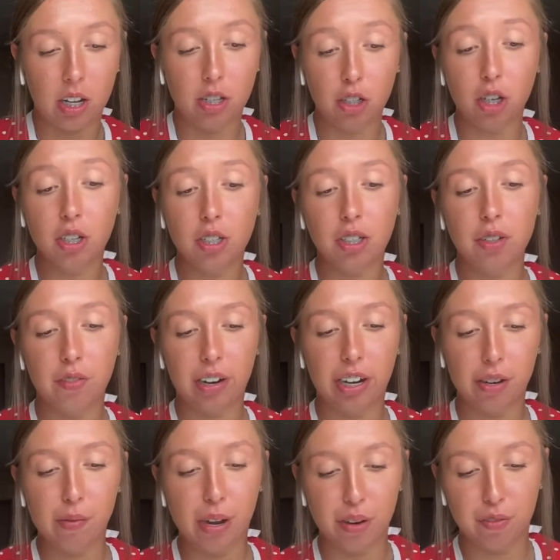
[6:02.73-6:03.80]
honestly
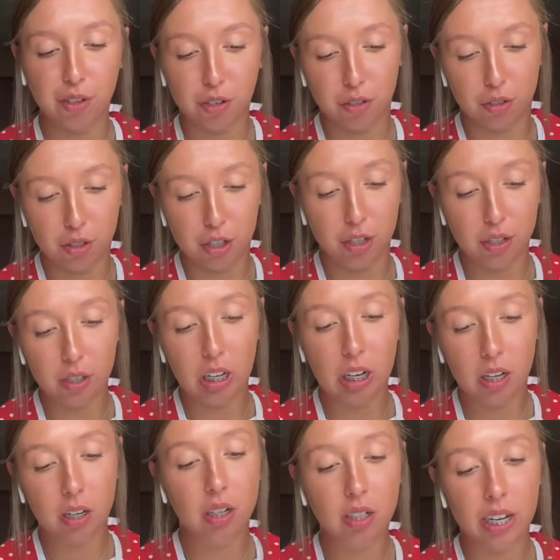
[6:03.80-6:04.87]
very beneficial to
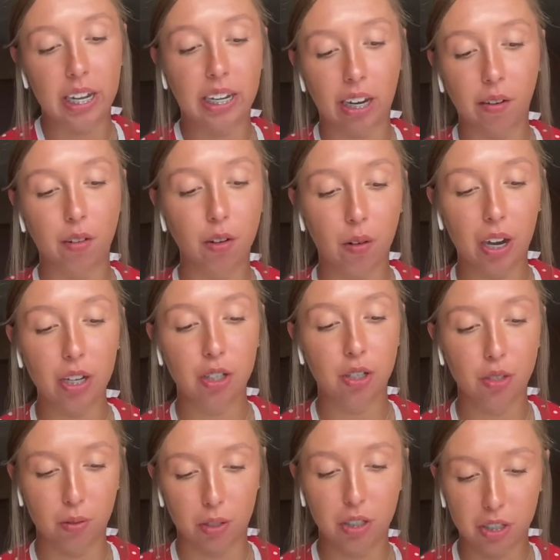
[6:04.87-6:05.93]
take care of your white
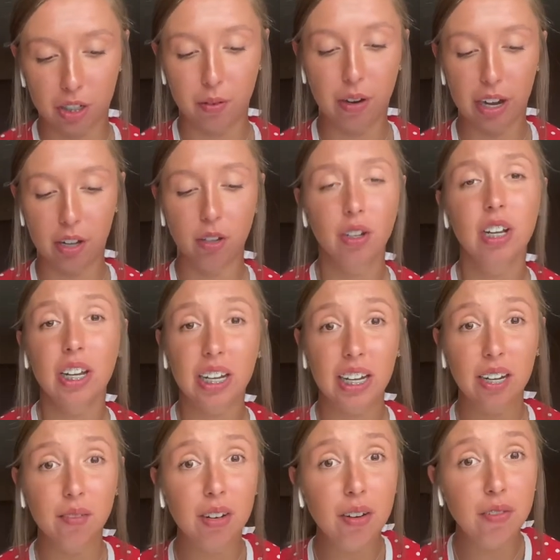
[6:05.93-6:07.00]
shoes once in a while.
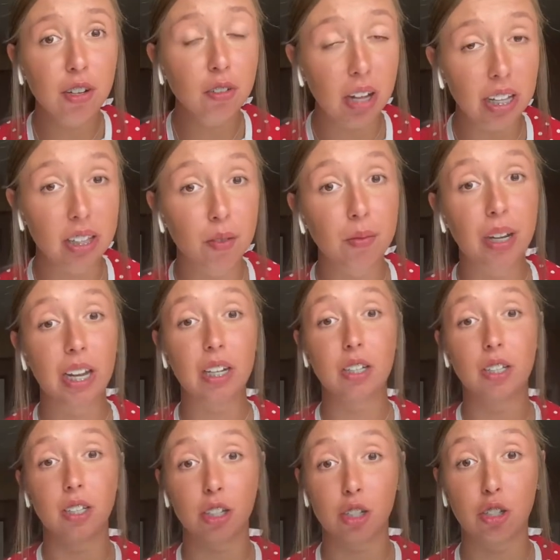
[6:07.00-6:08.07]
Even if you let them get
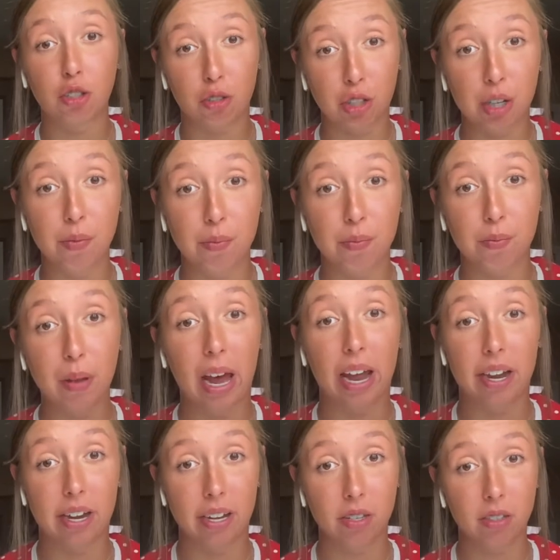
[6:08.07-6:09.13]
to the extreme
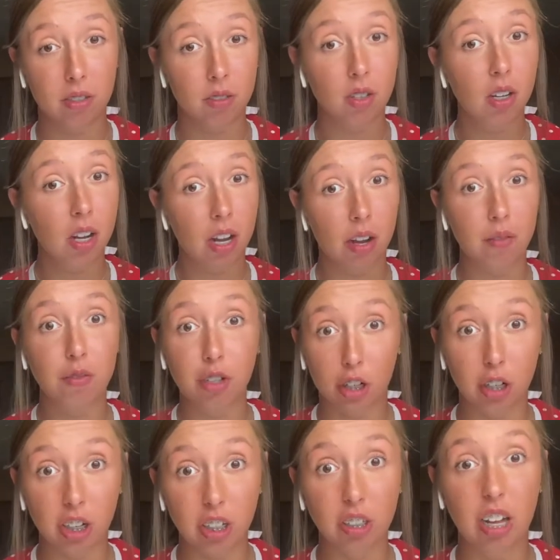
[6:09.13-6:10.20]
badness of
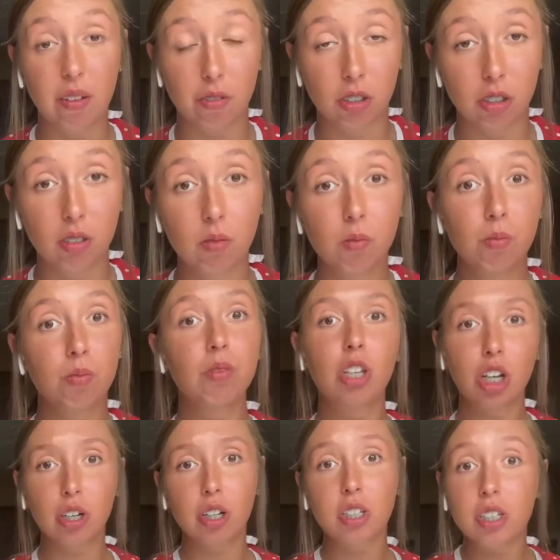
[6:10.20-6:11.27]
dirty level,
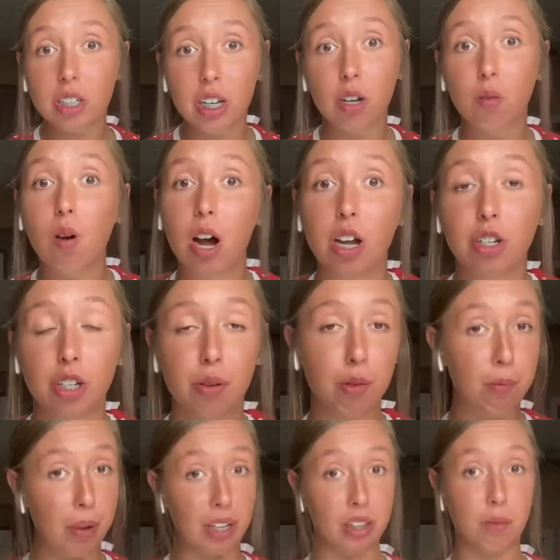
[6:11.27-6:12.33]
you could still wash them
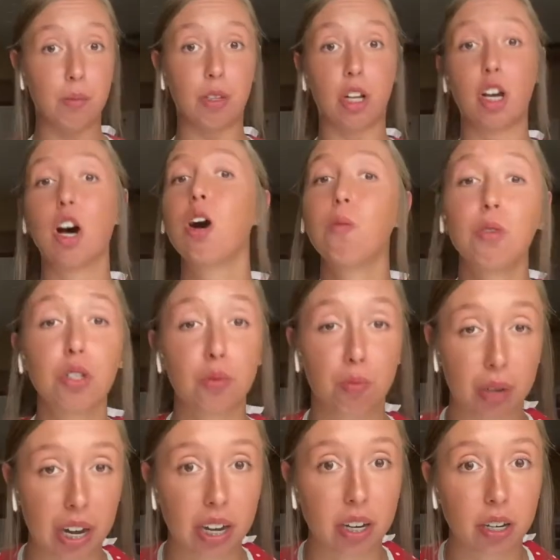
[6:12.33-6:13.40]
and make them look almost
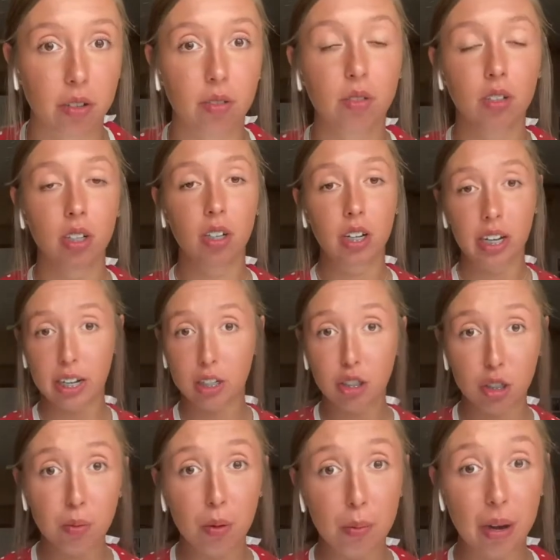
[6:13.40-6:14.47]
brand new. It's
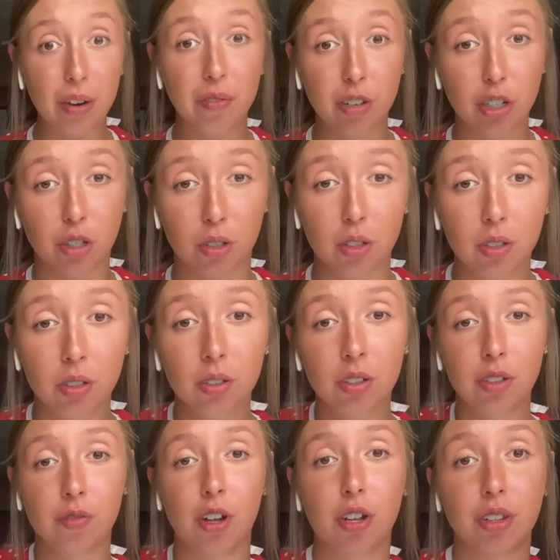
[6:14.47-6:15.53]
super beneficial
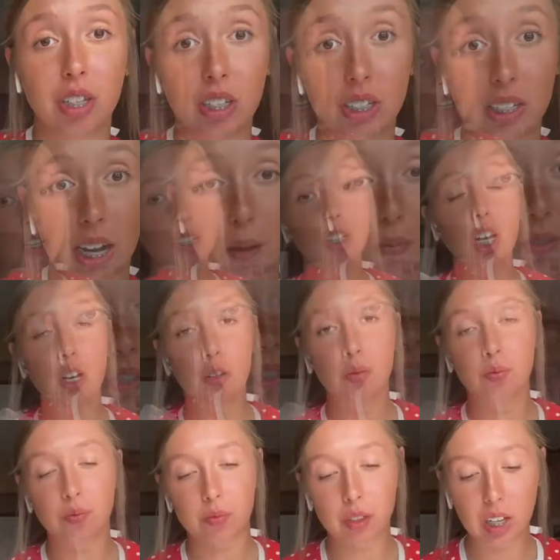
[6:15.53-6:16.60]
to follow these steps. So
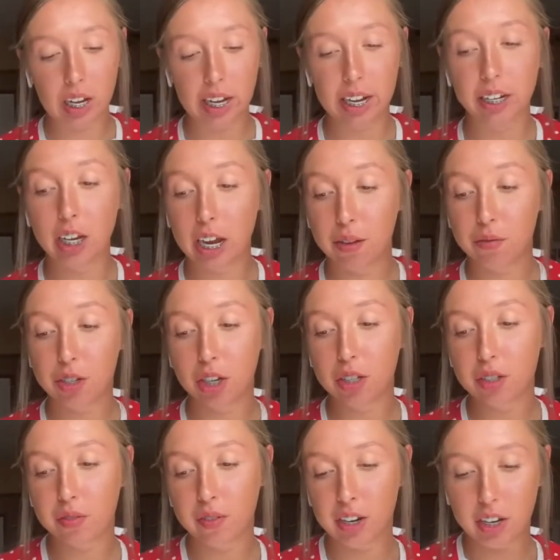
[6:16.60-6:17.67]
I have
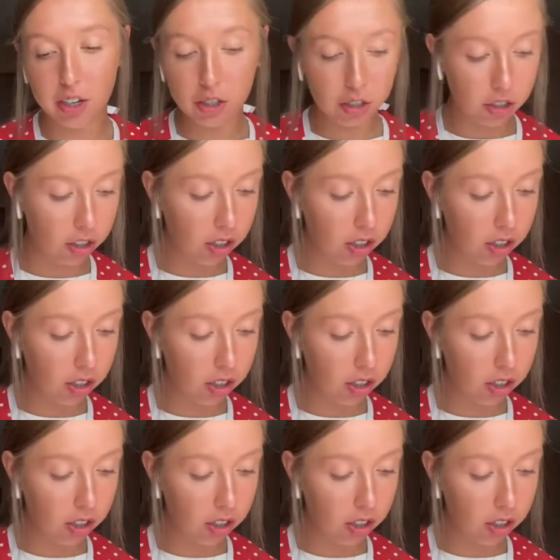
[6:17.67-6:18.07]
just finished